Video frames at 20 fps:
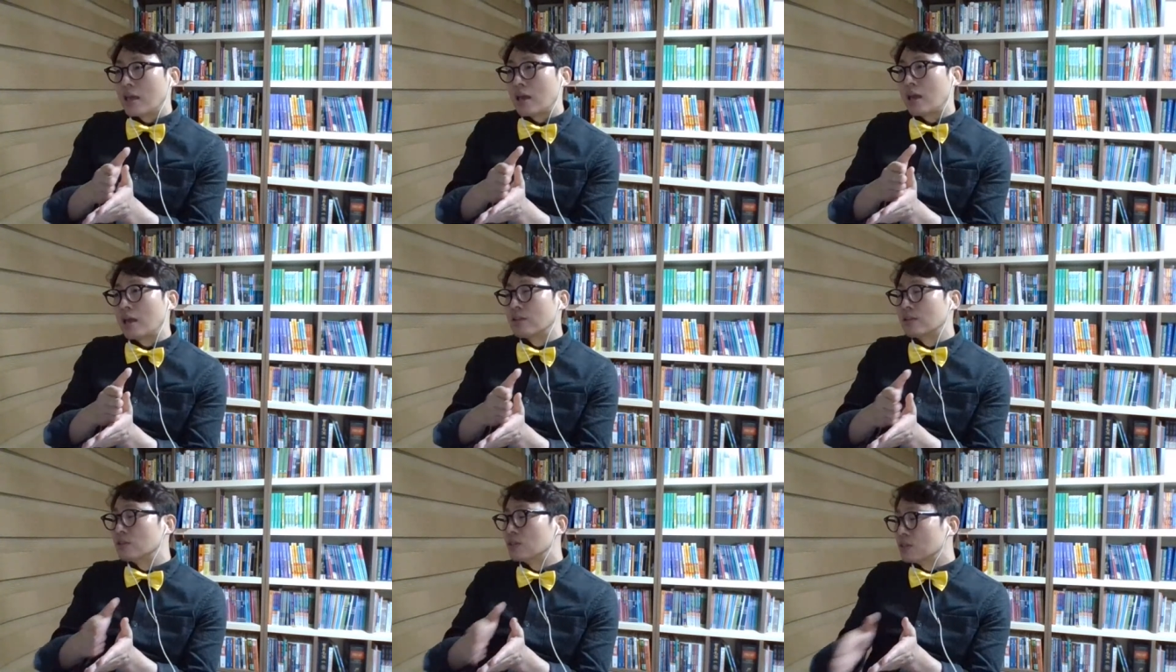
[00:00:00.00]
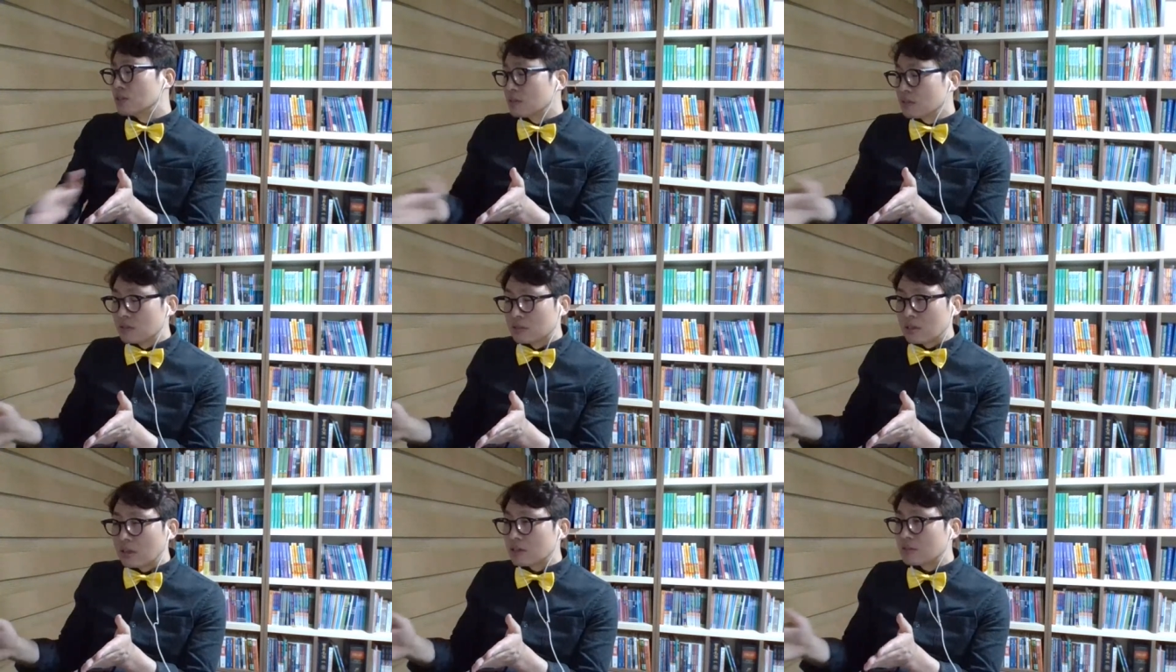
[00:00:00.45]
and
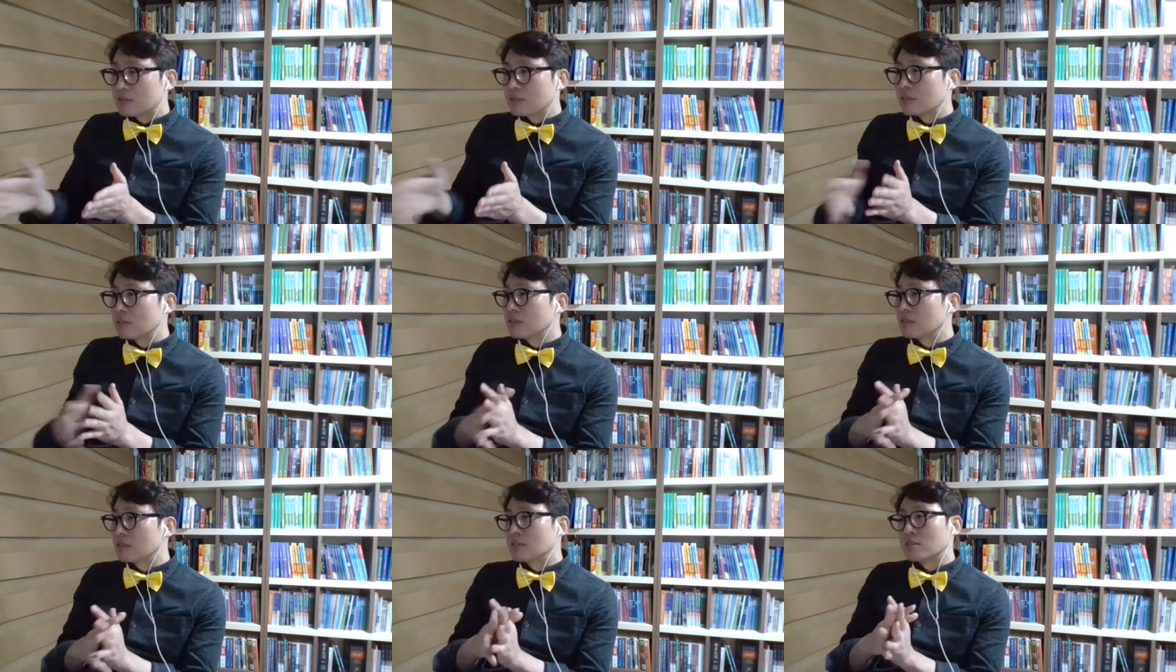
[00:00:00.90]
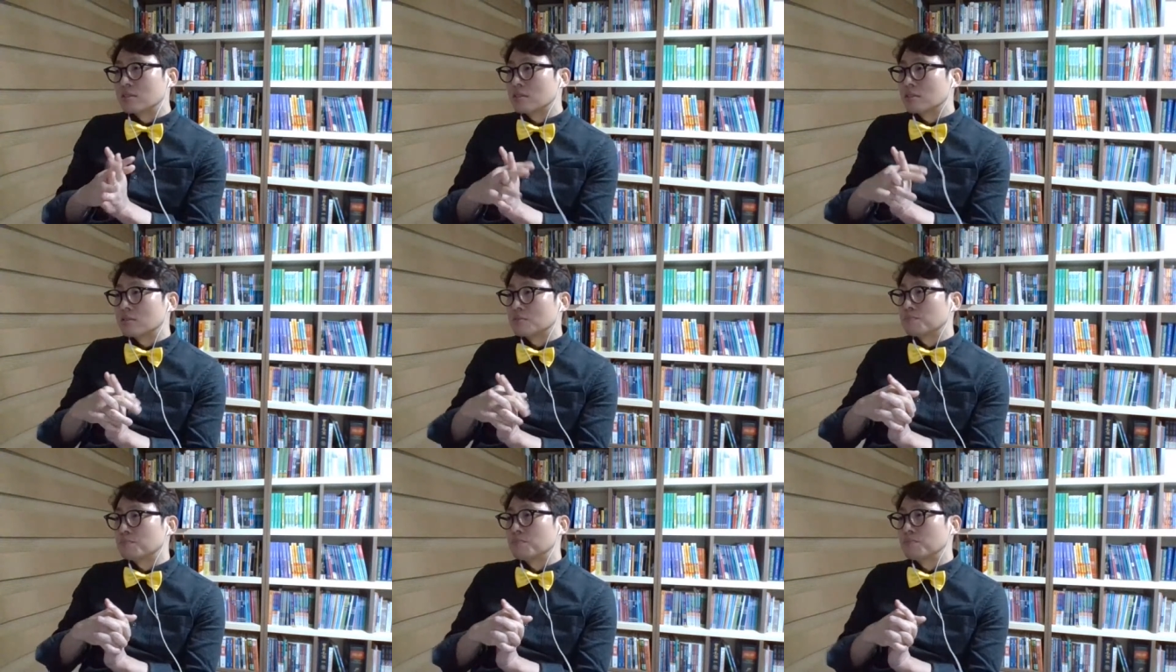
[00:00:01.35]
just
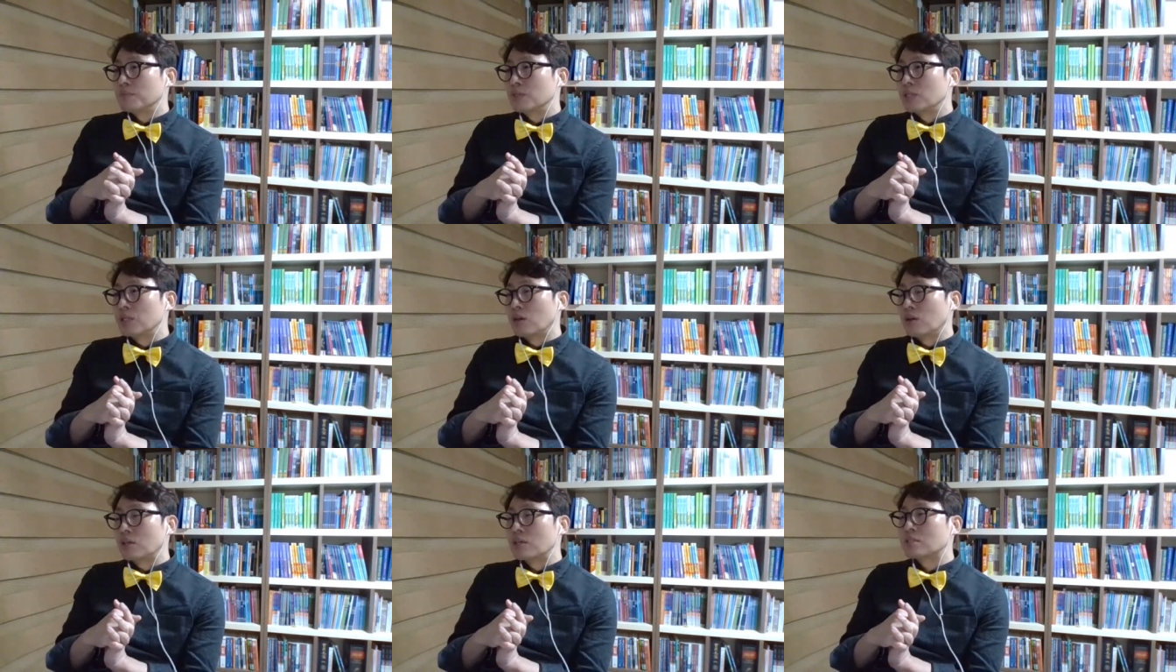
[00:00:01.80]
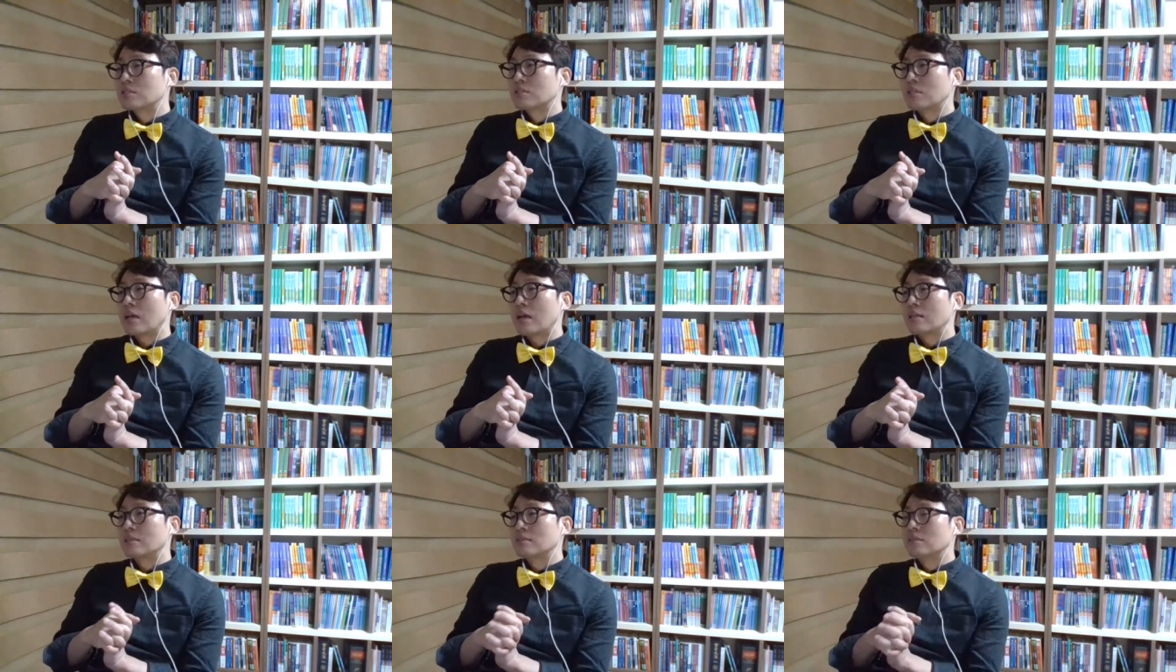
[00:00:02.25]

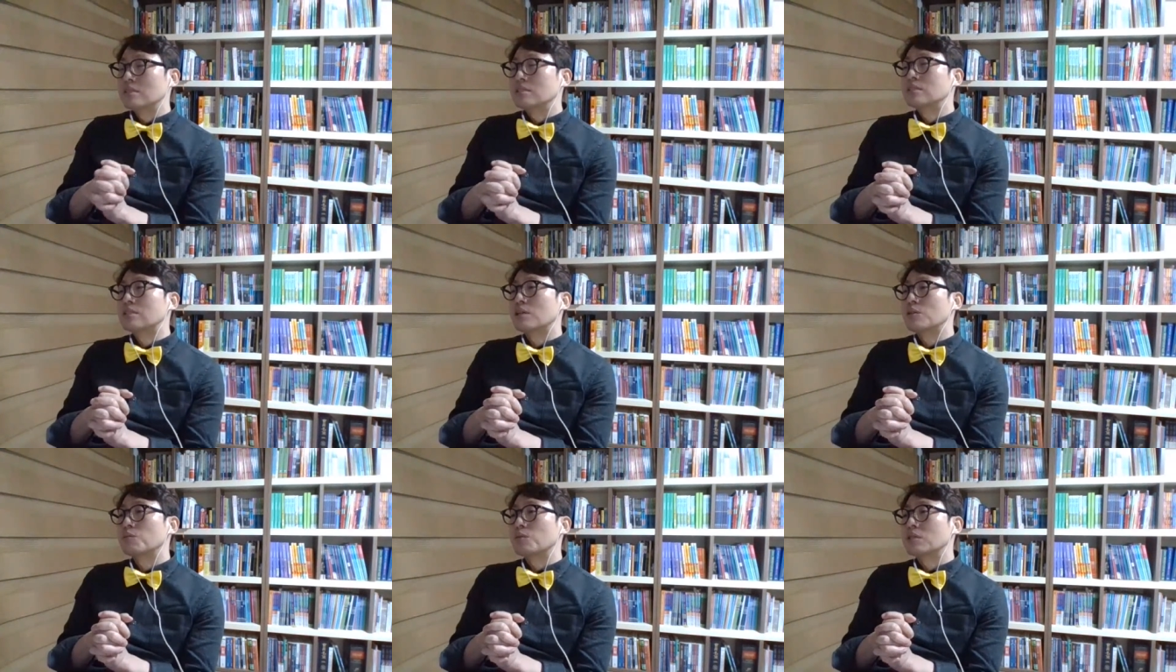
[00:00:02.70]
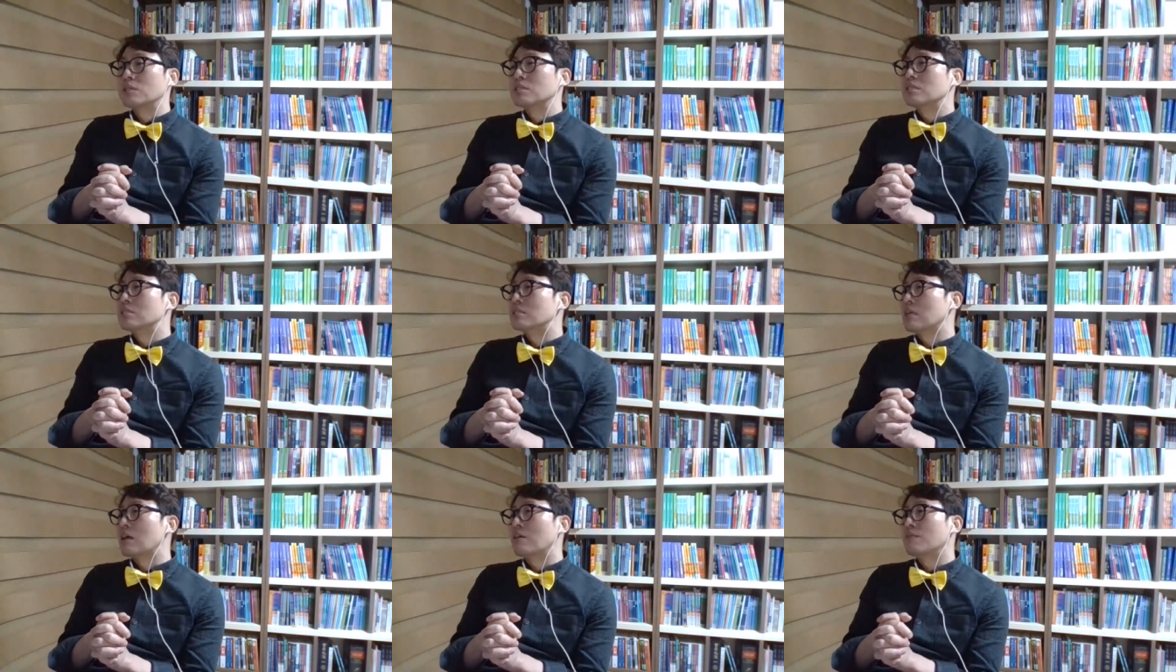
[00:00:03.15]
extend the D10 one
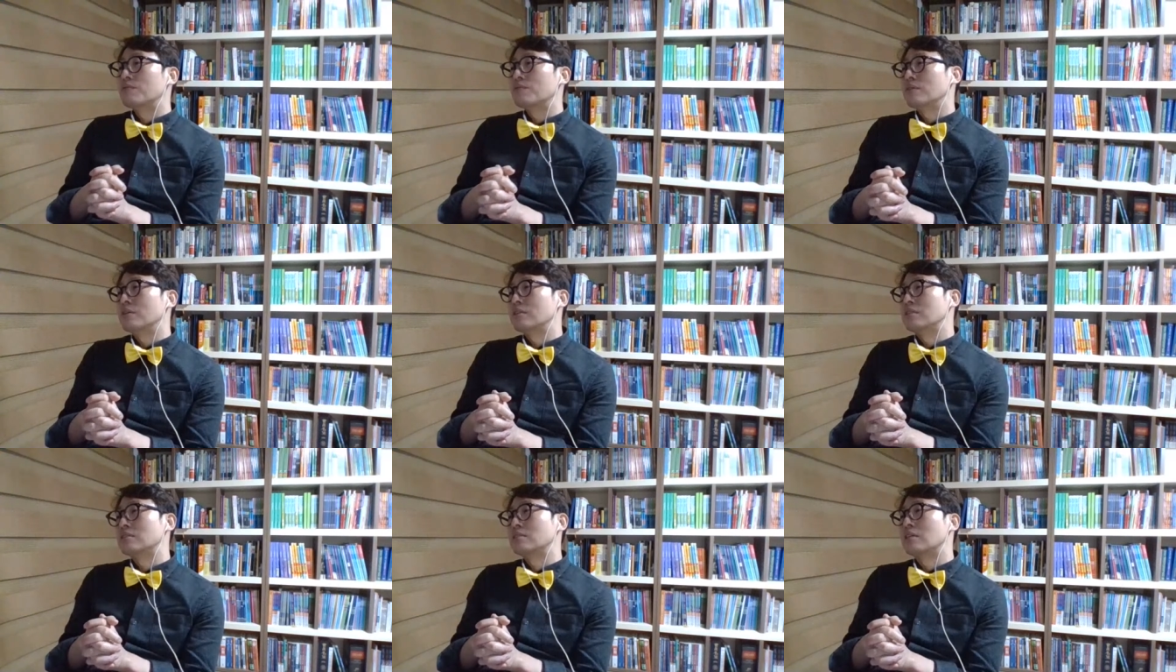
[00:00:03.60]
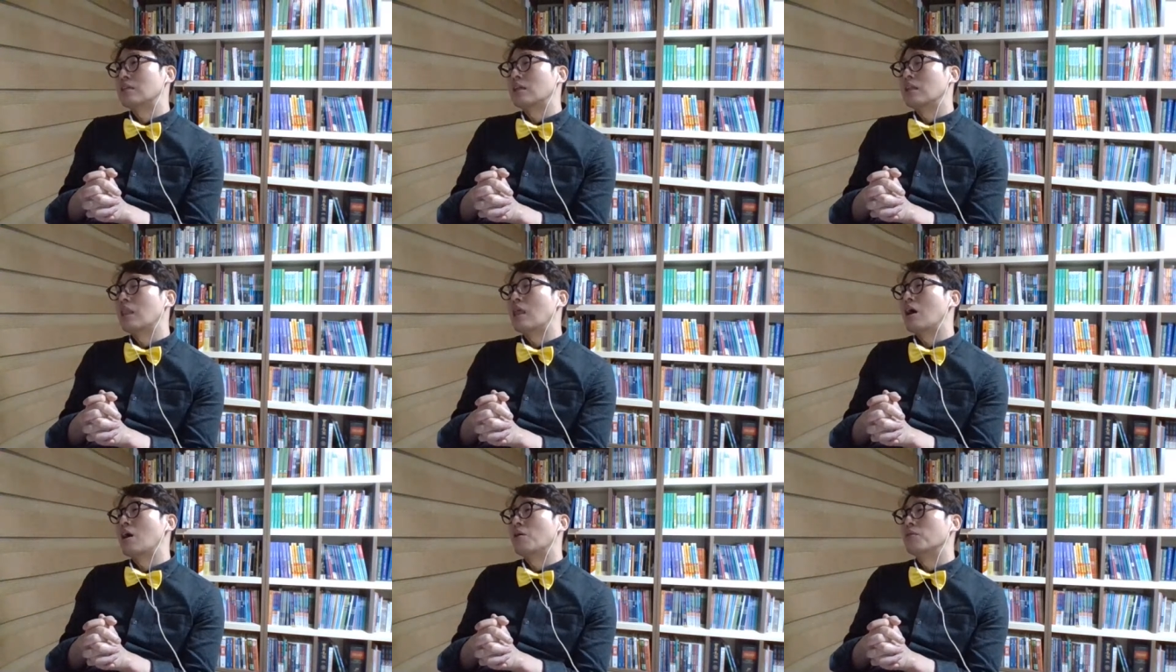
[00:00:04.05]
yourself, it is not
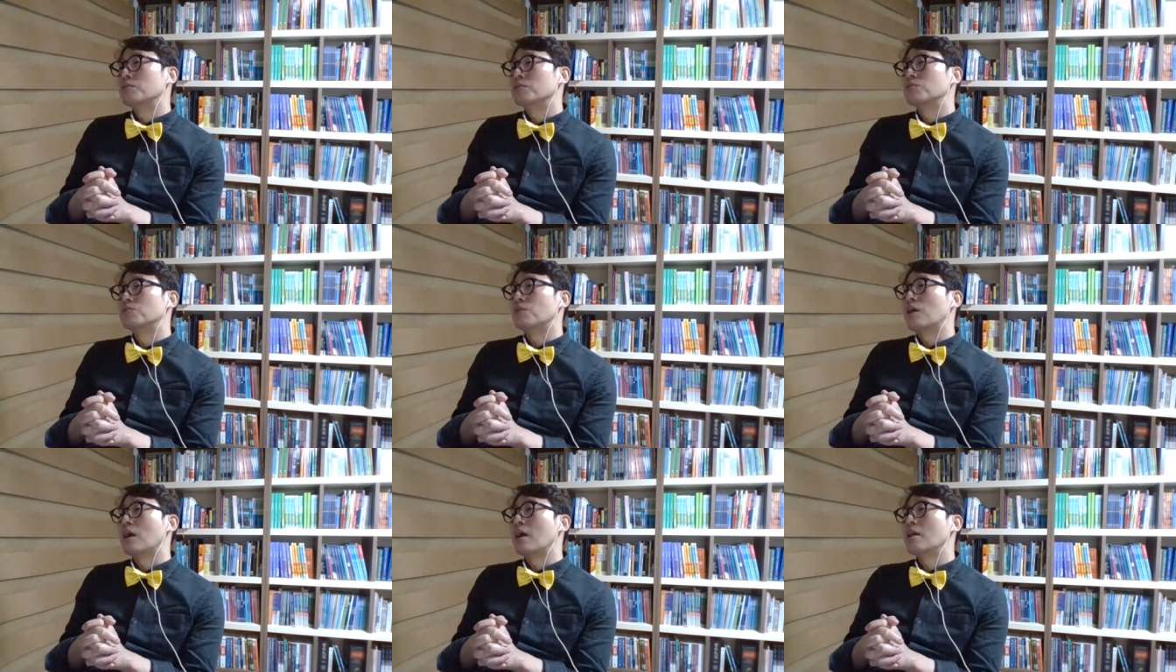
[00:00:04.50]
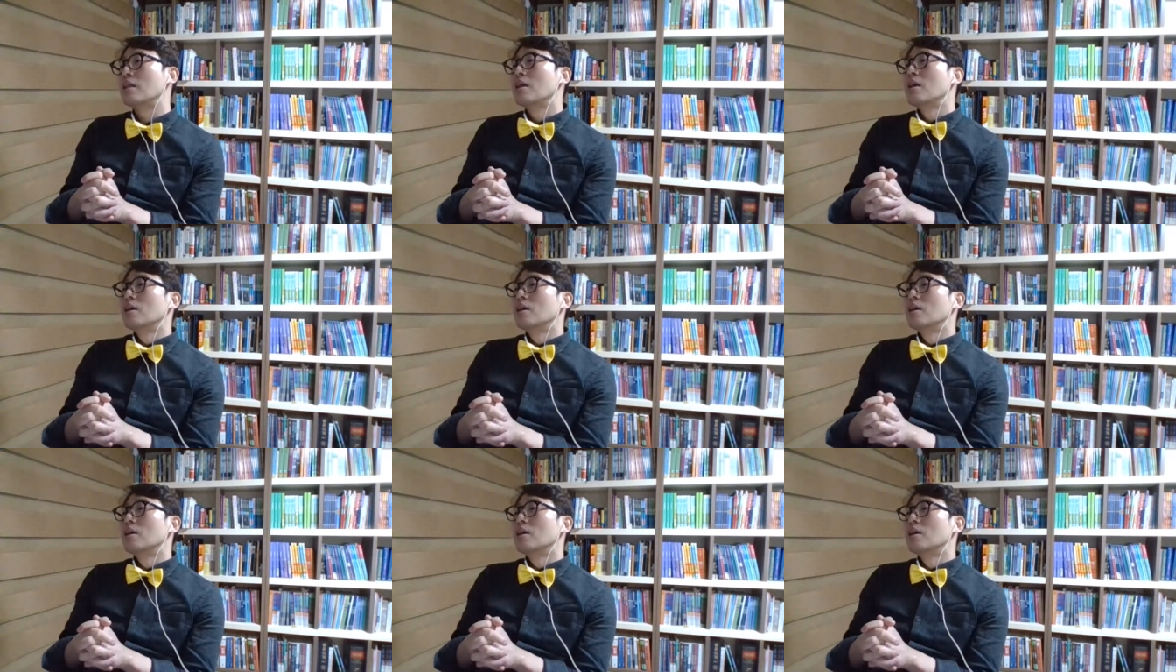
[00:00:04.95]
allowed, right?